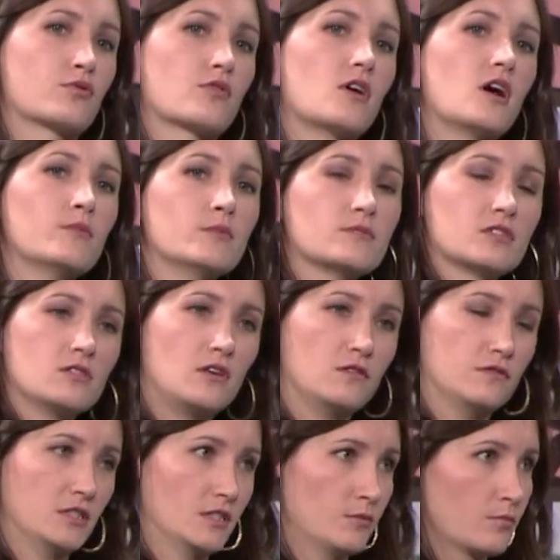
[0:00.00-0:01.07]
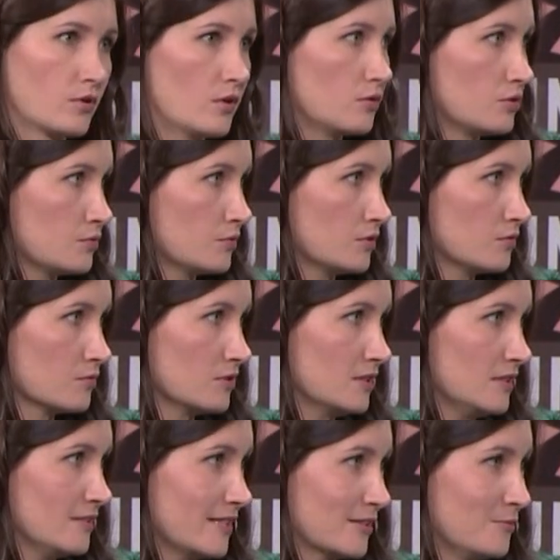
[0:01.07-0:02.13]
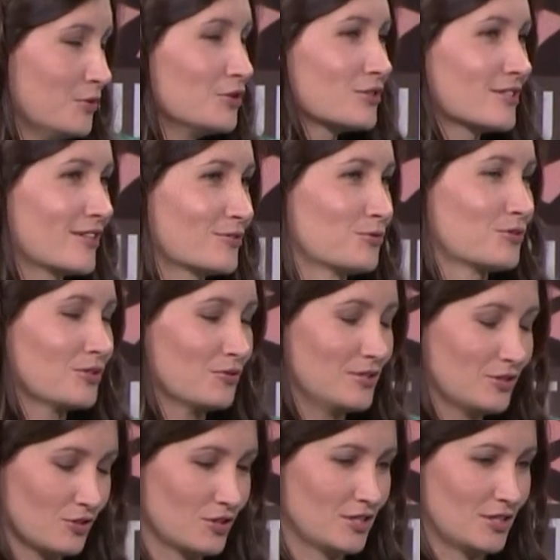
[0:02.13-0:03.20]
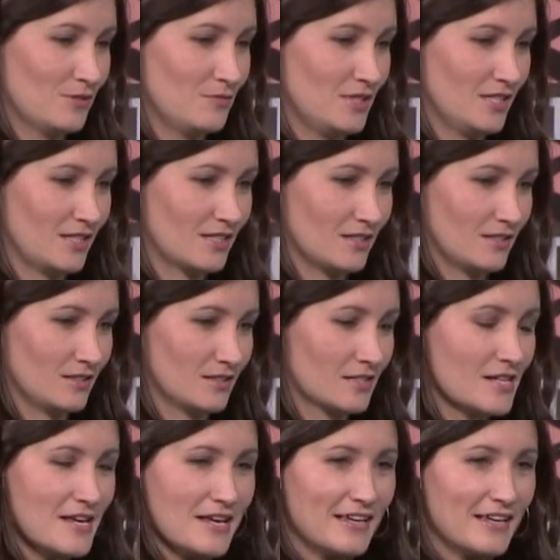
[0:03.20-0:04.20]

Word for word: problem solving approach was really like computer science was so interesting to me because